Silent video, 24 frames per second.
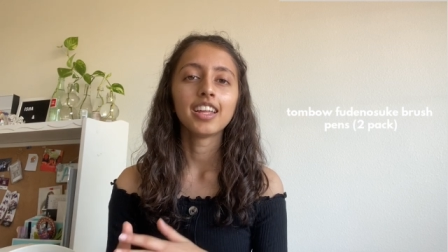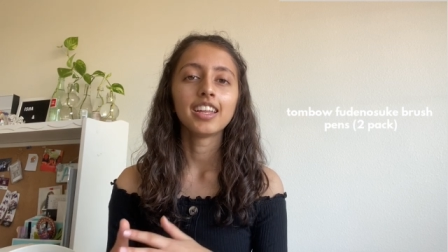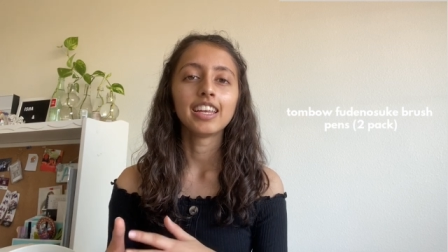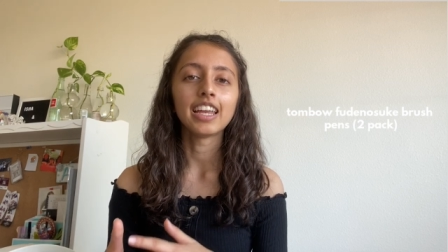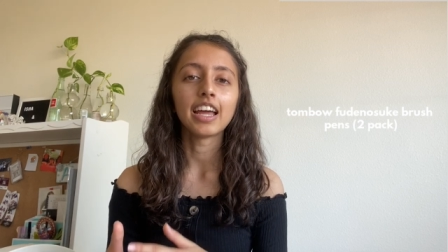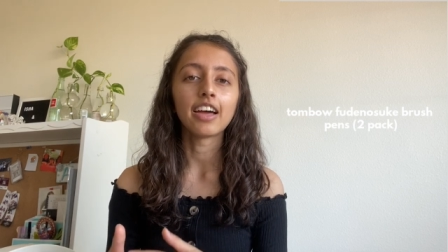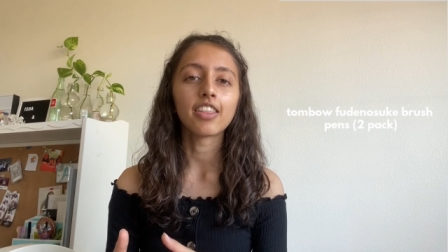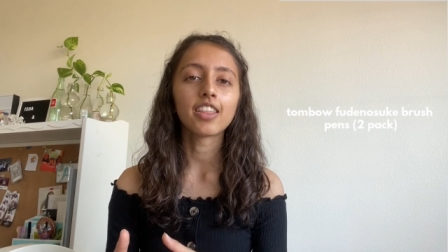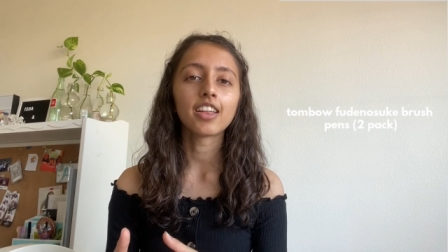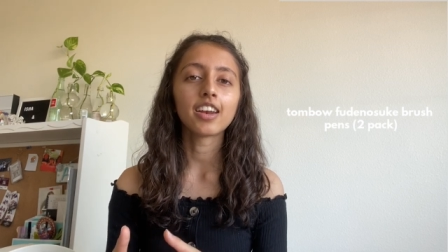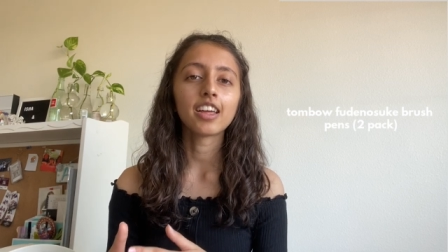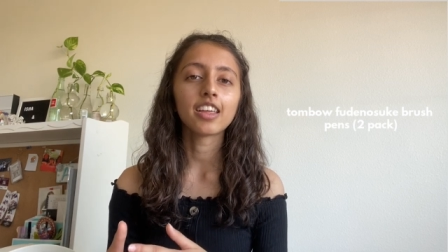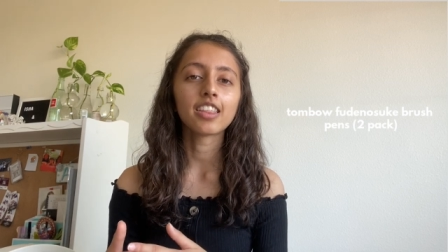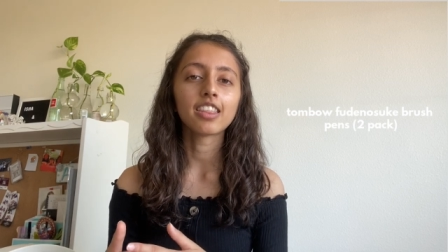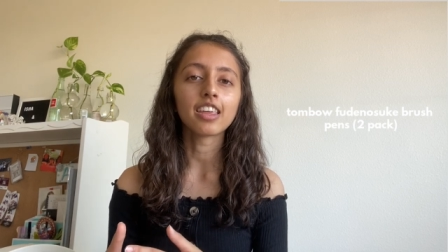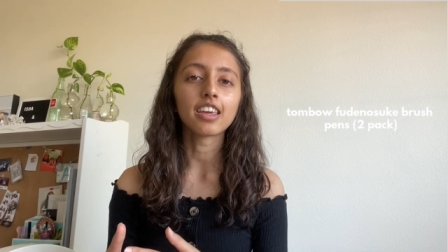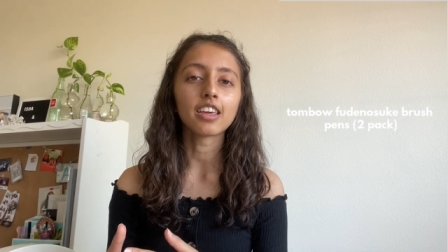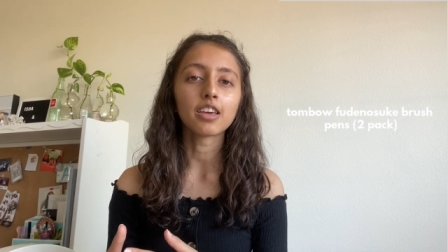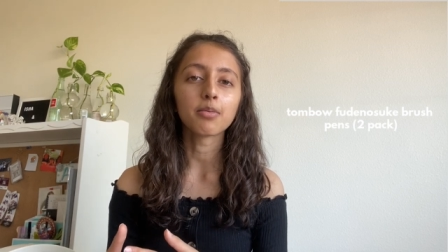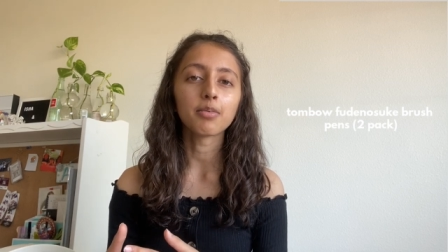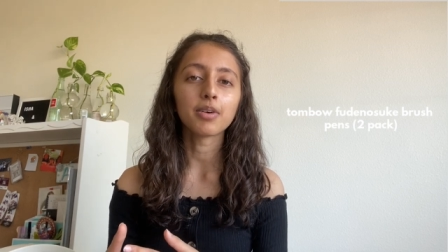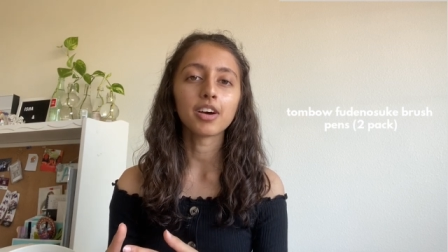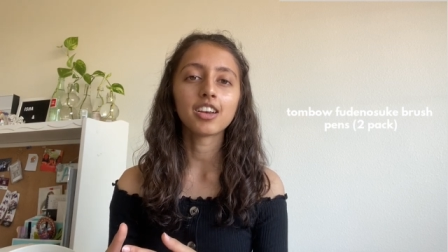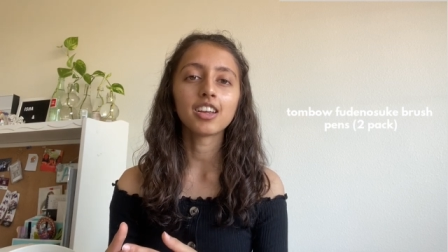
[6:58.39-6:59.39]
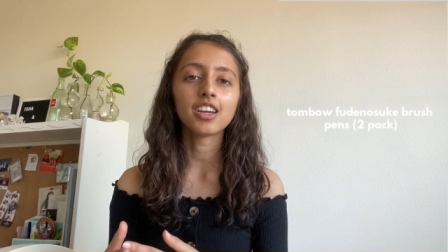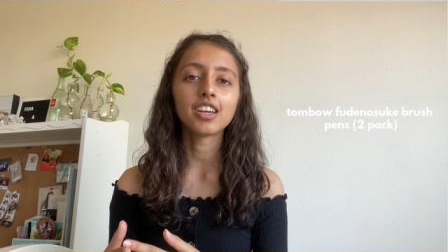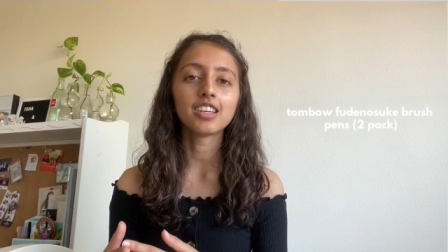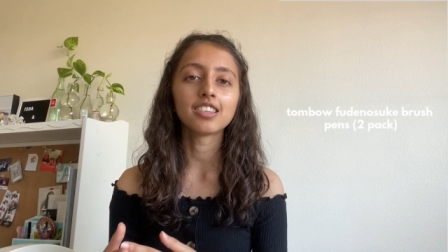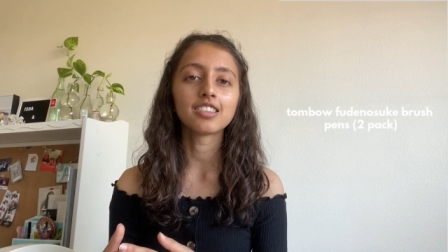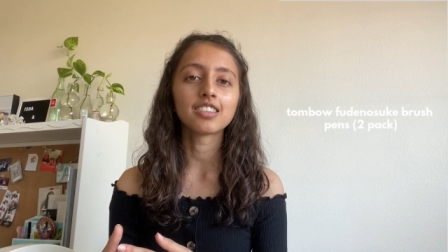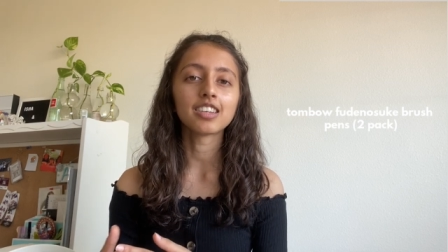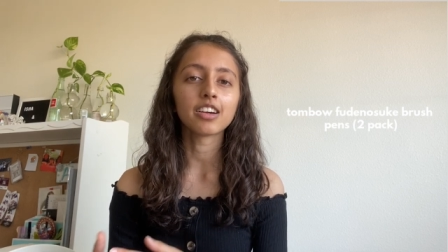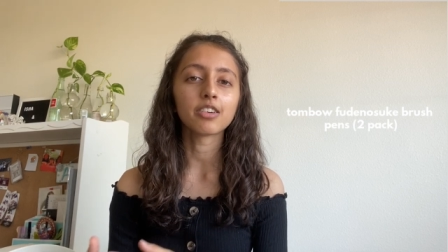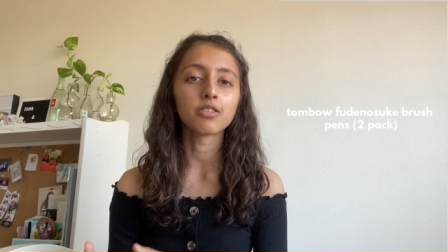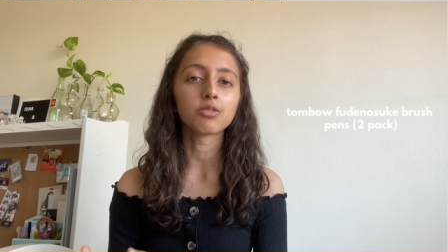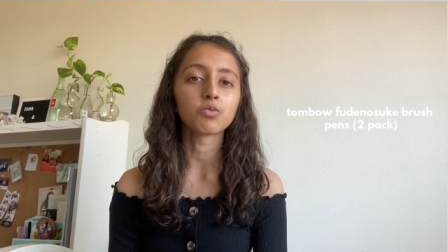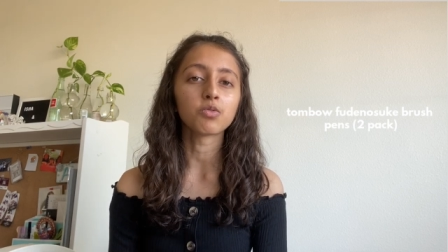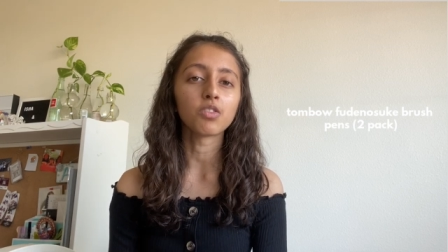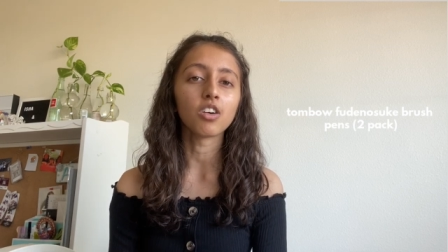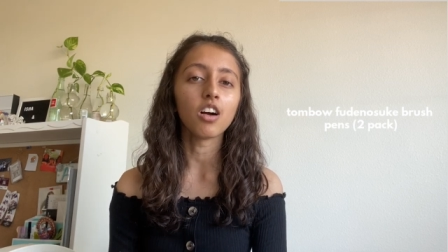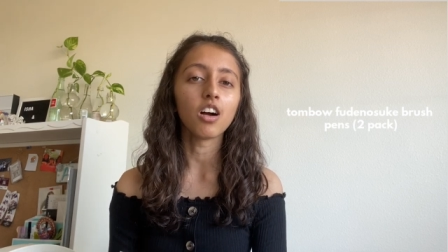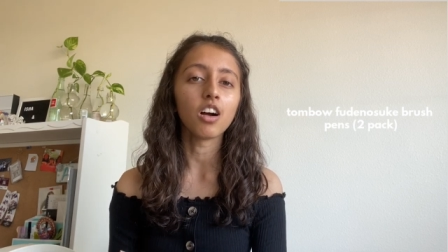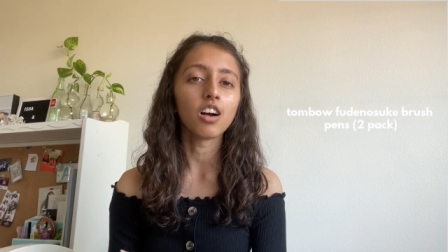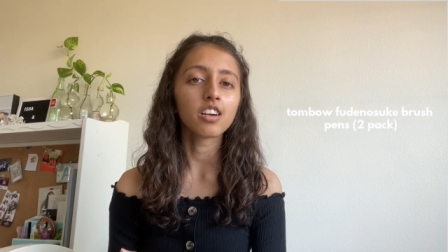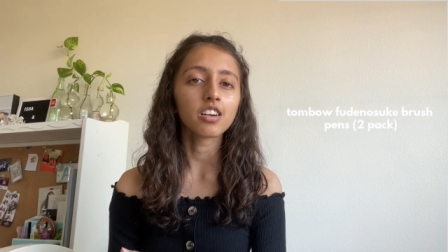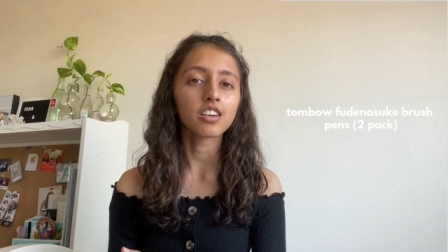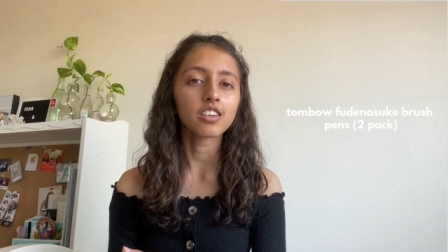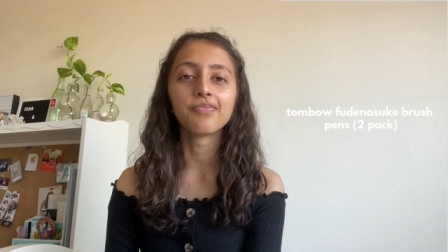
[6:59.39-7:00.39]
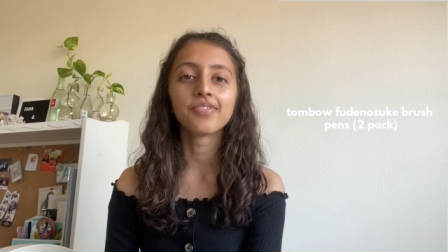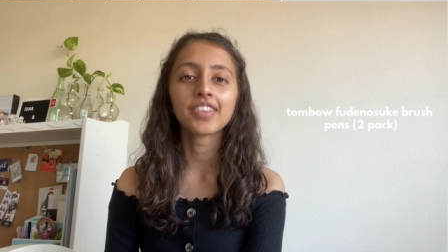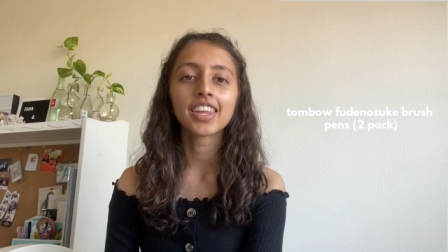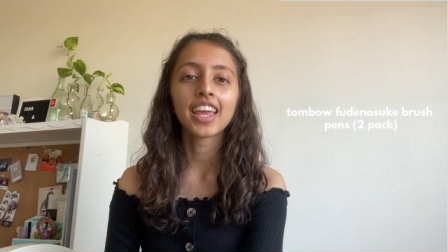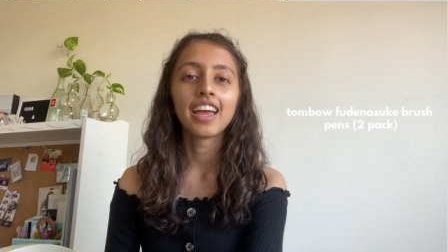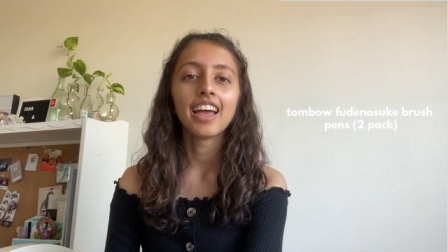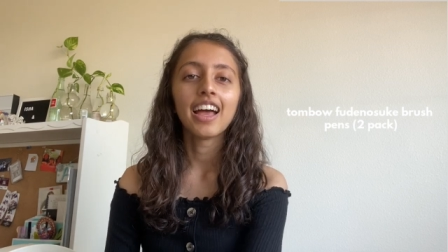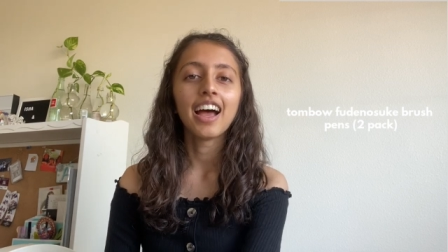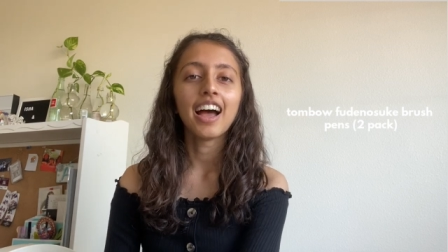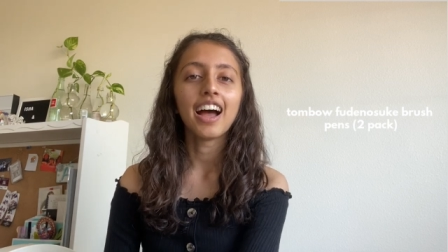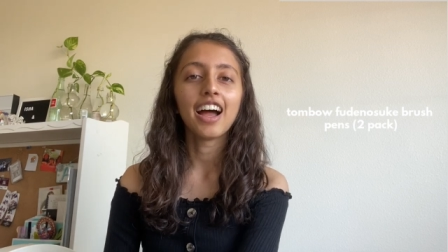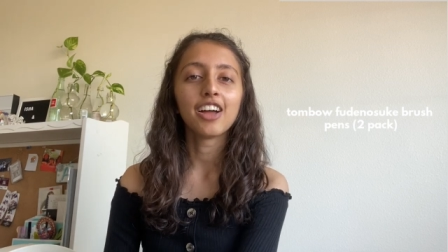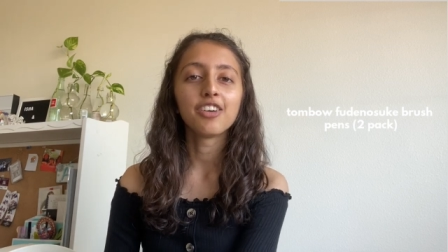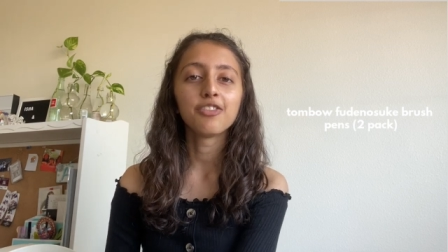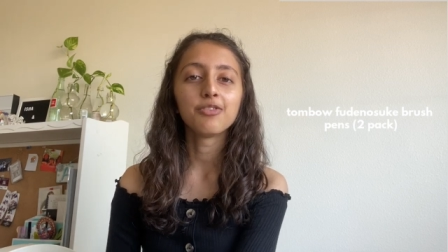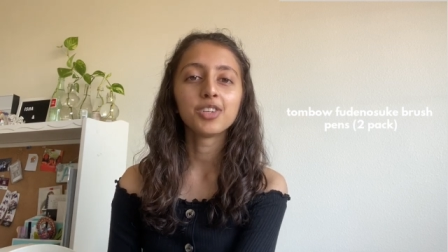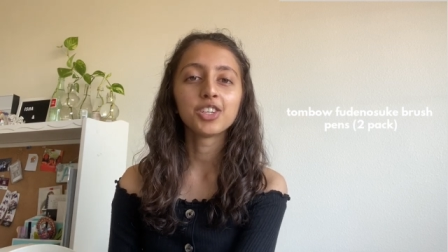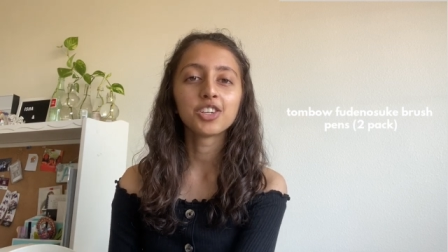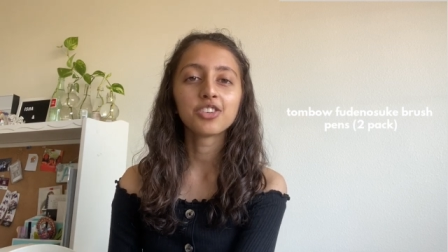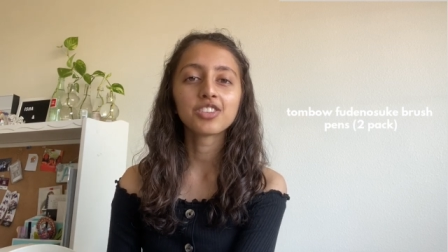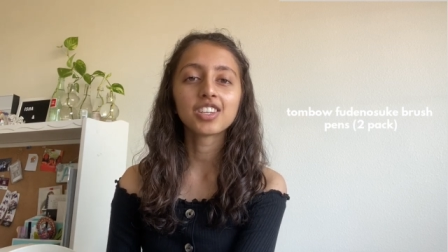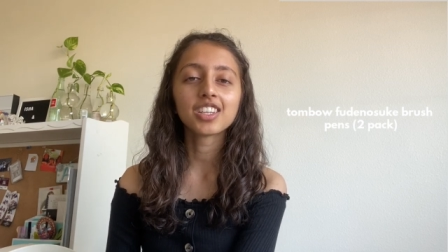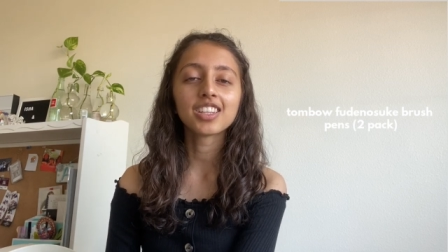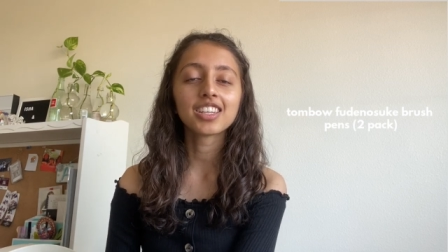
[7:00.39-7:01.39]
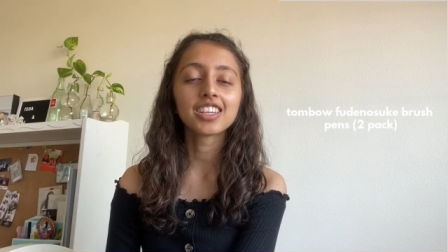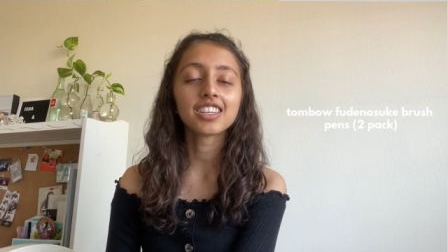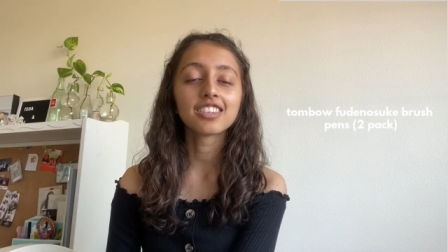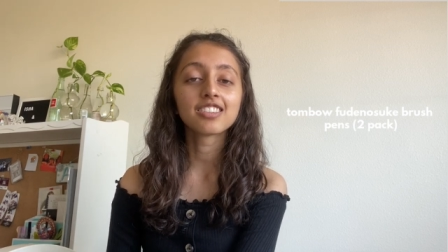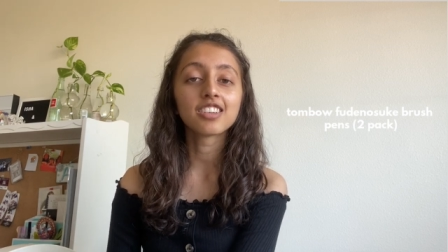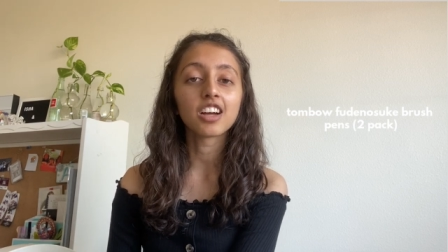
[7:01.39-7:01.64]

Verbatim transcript: now that I think about it, it sounds wrong. I've been using these